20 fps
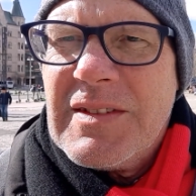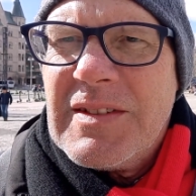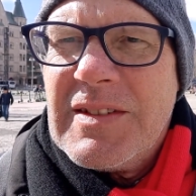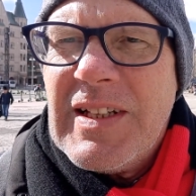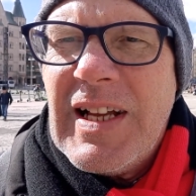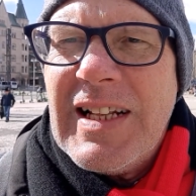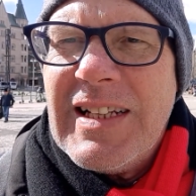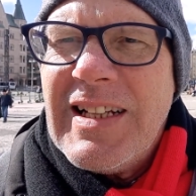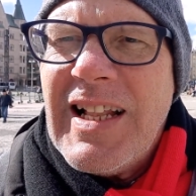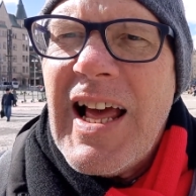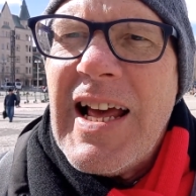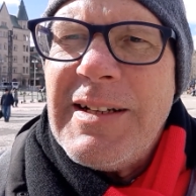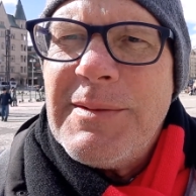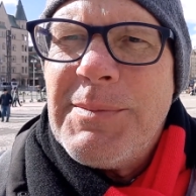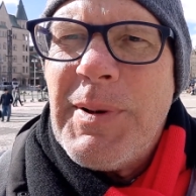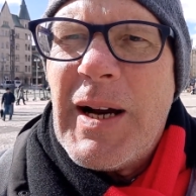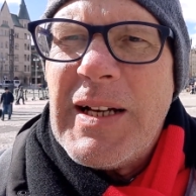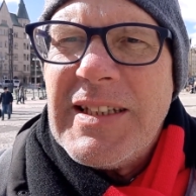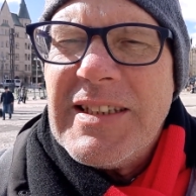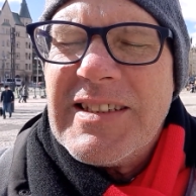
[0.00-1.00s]
they're led
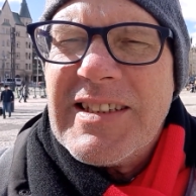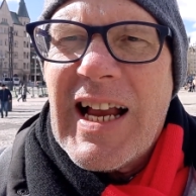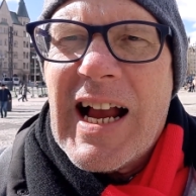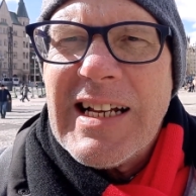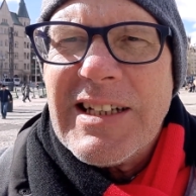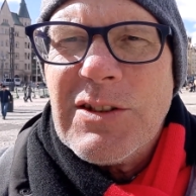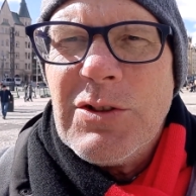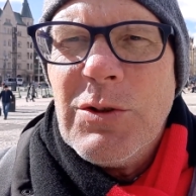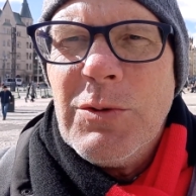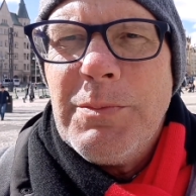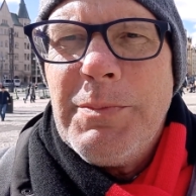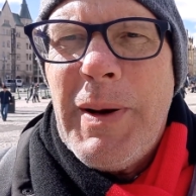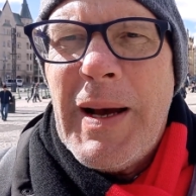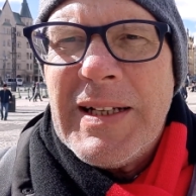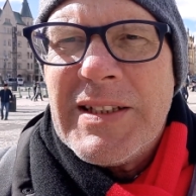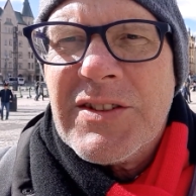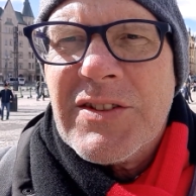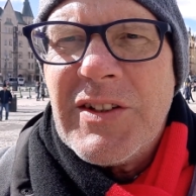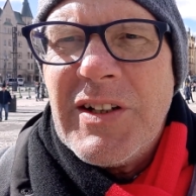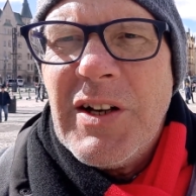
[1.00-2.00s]
by this guy called
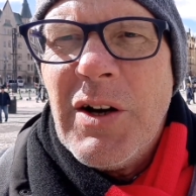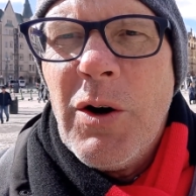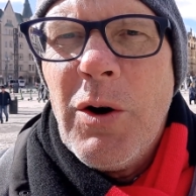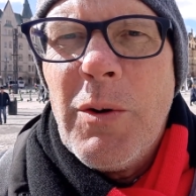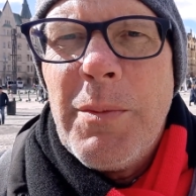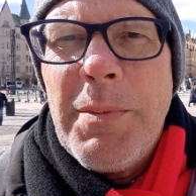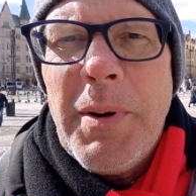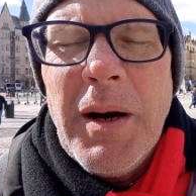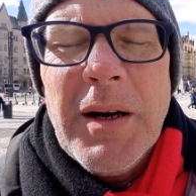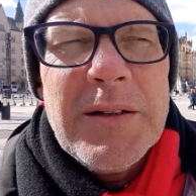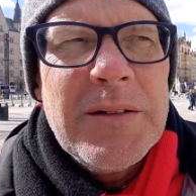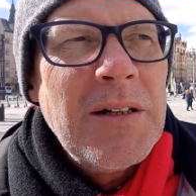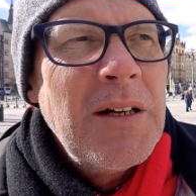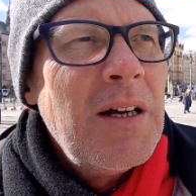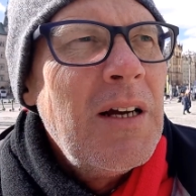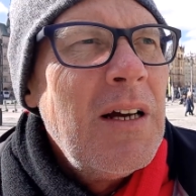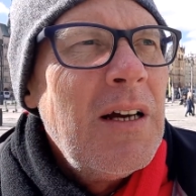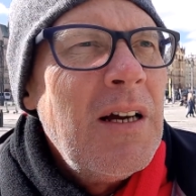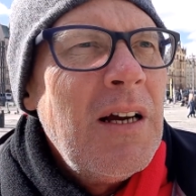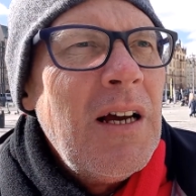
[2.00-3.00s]
Petteri Orpo,
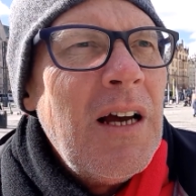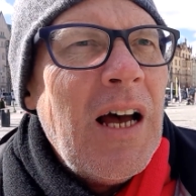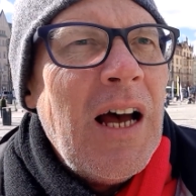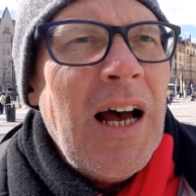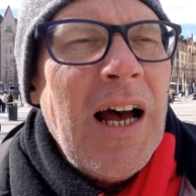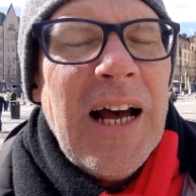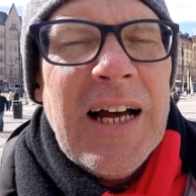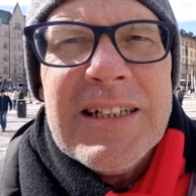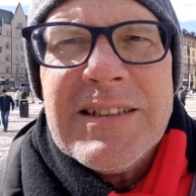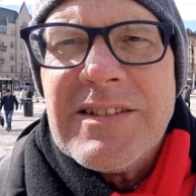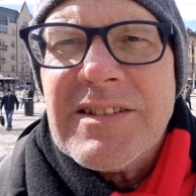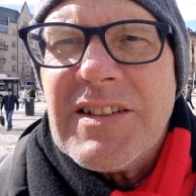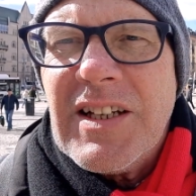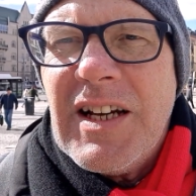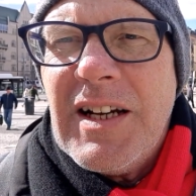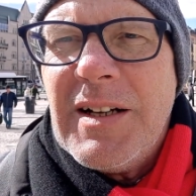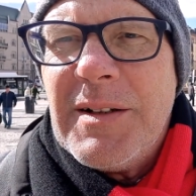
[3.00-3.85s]
and